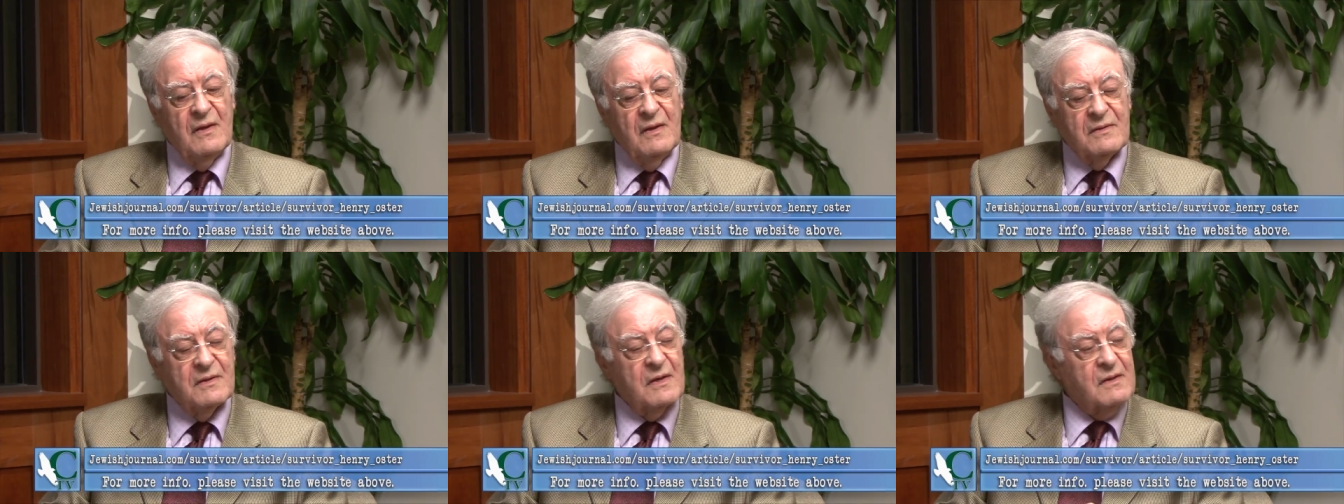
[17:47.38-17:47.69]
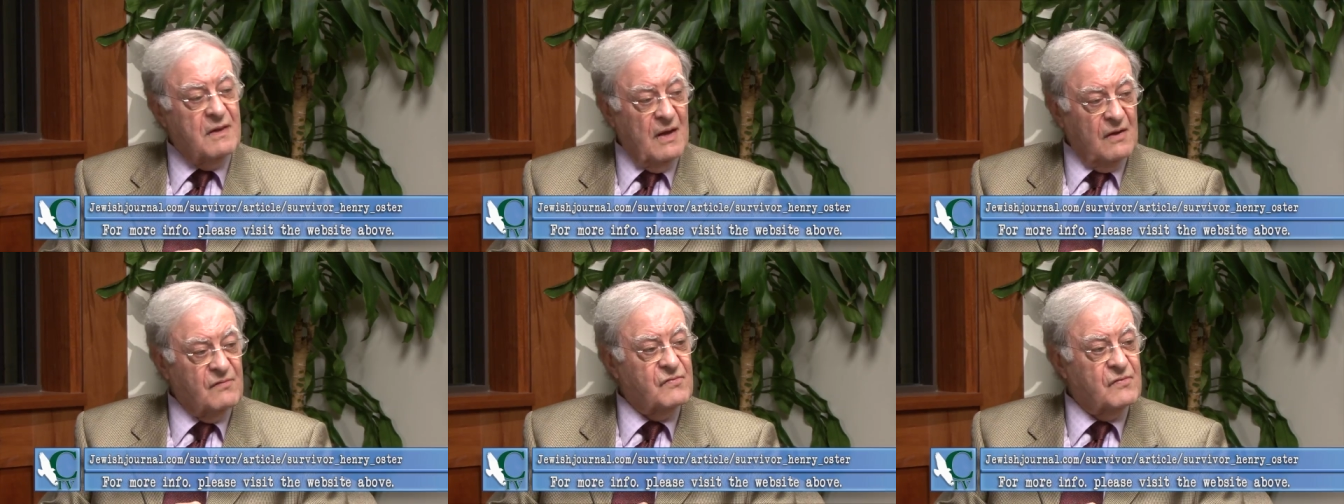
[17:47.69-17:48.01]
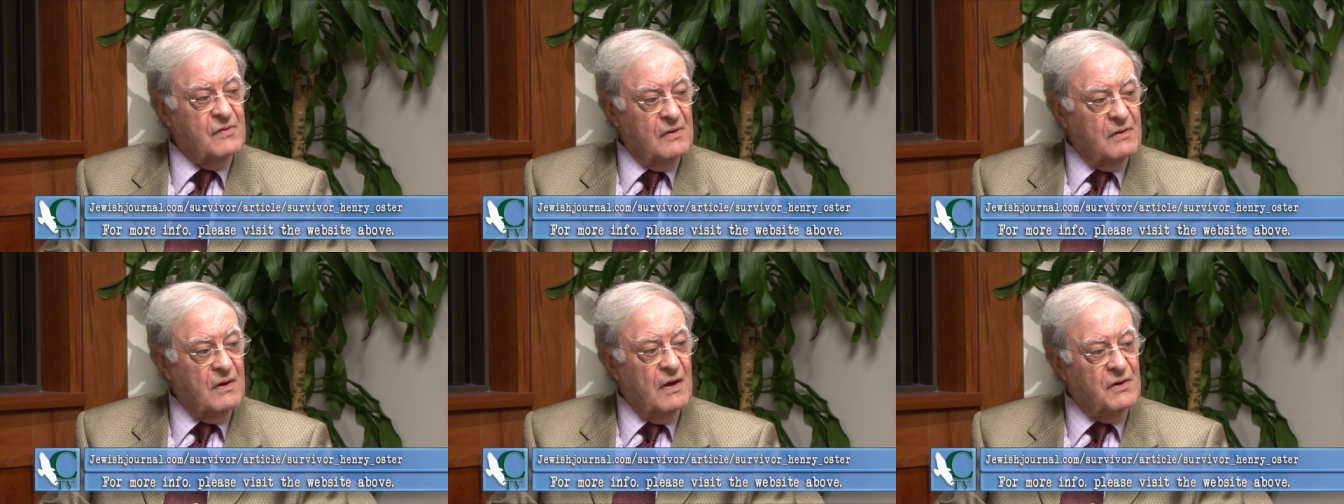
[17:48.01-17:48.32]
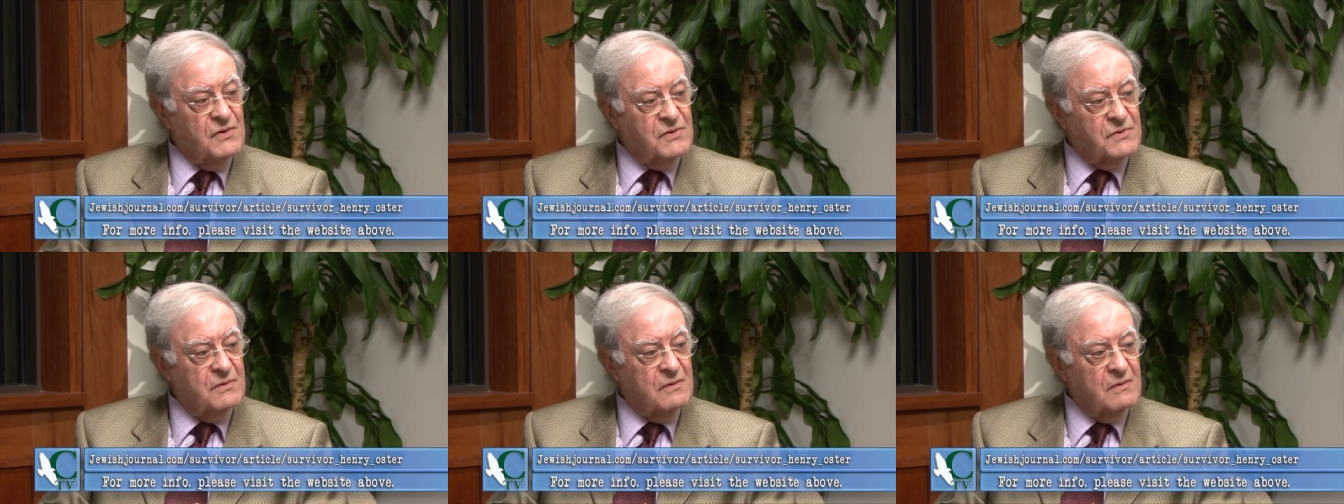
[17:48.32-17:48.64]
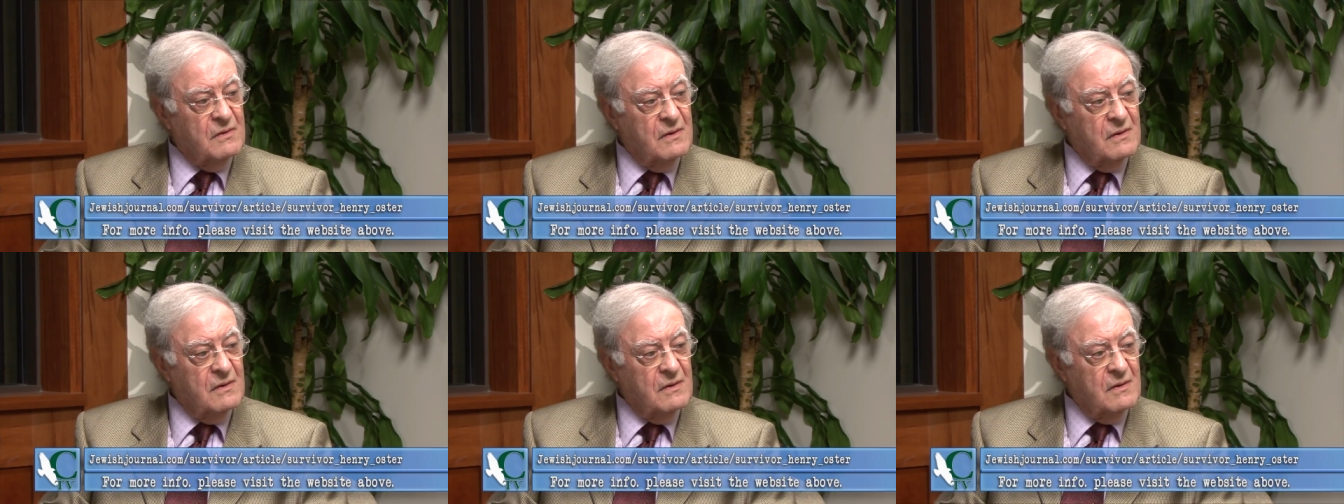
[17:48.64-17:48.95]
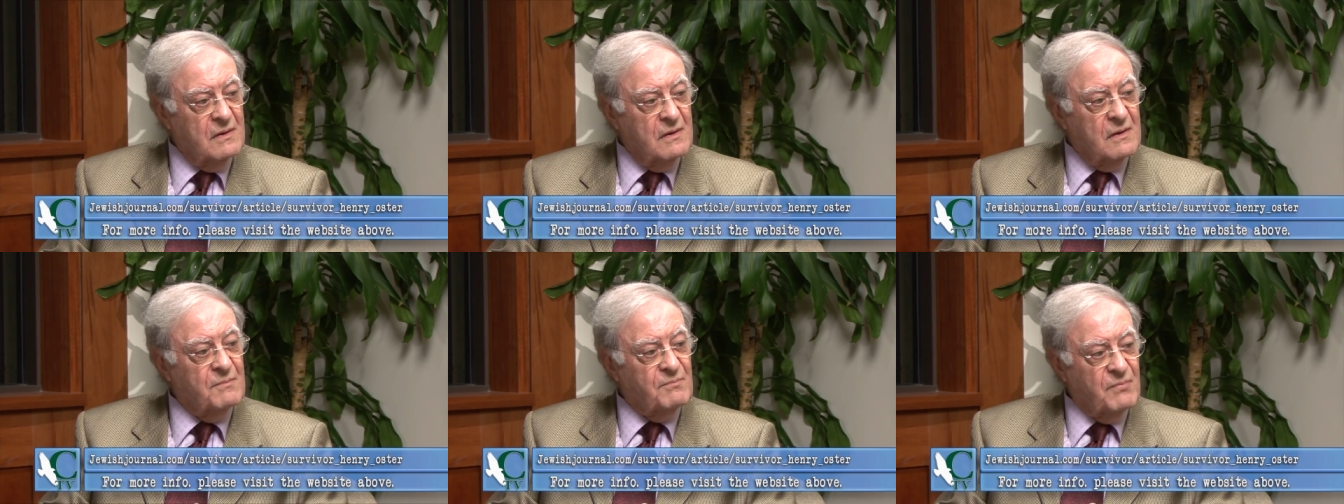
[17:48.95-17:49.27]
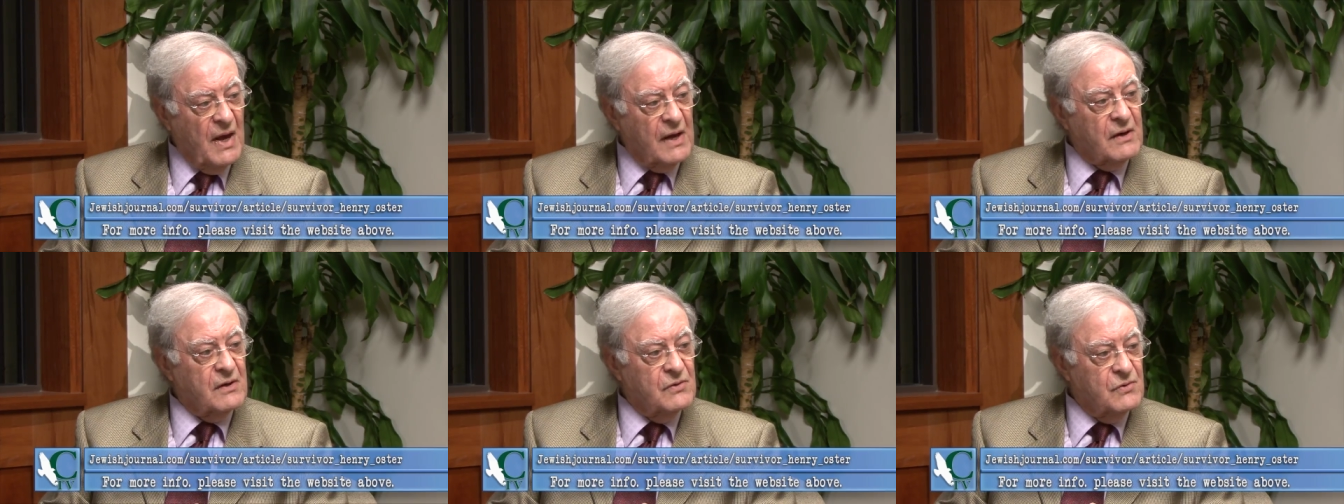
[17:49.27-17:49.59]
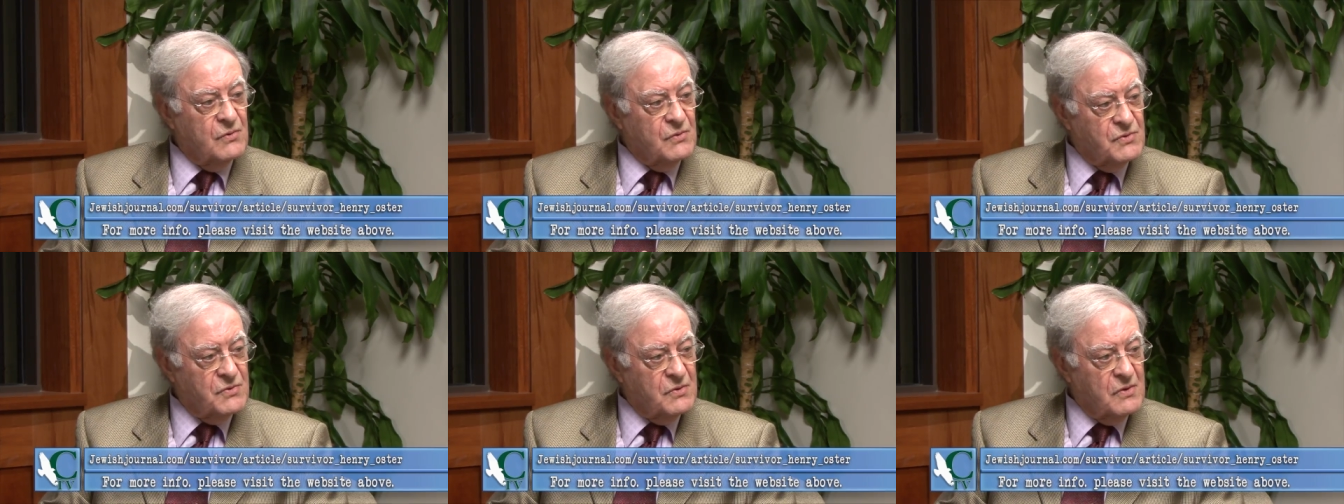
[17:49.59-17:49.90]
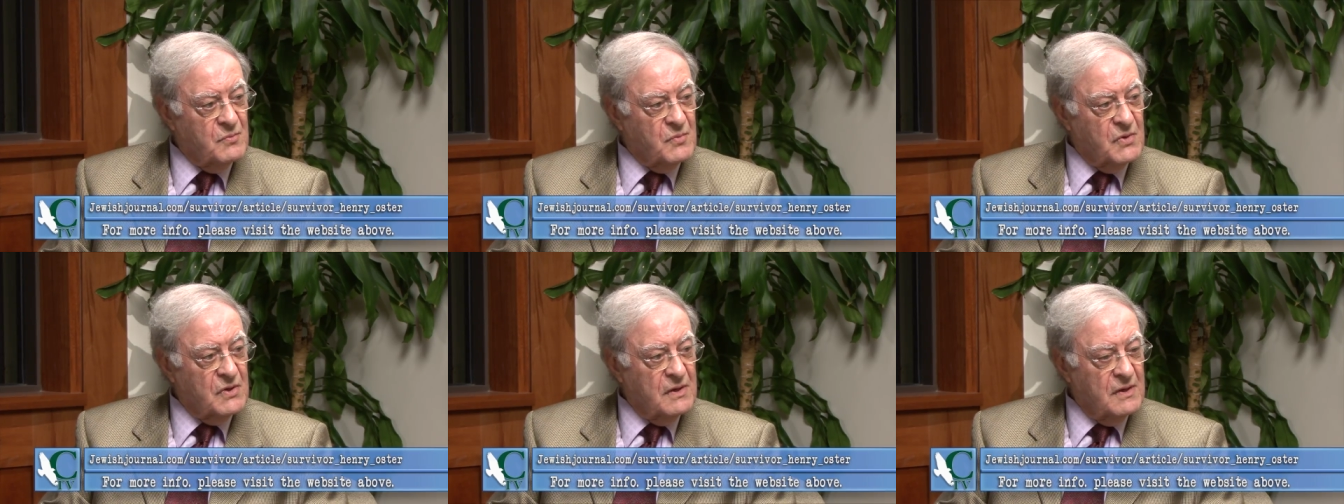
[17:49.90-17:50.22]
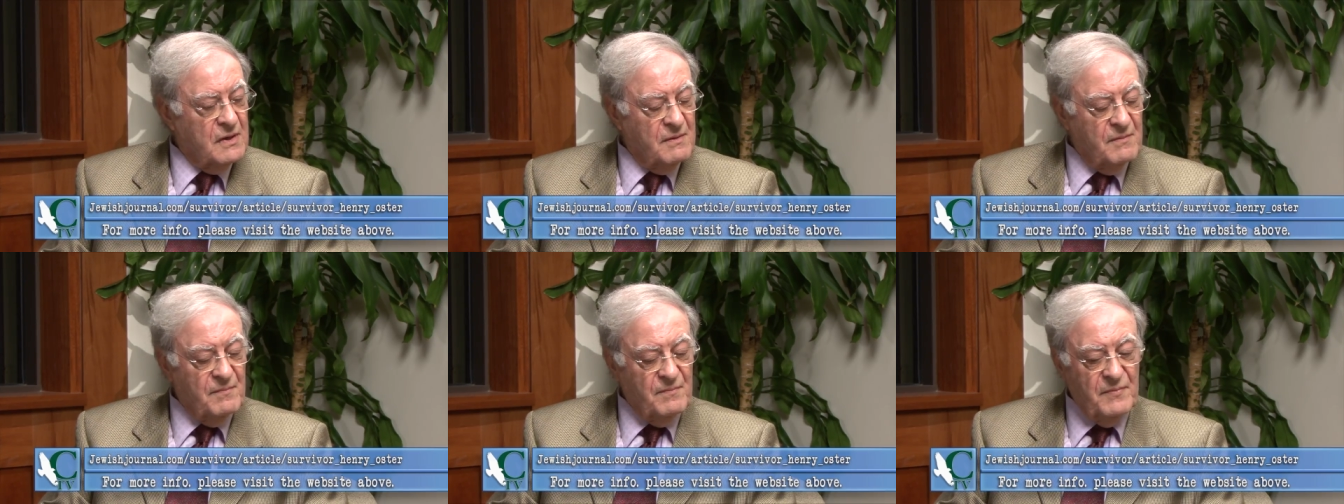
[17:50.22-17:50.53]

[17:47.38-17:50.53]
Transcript: The destination back into Germany.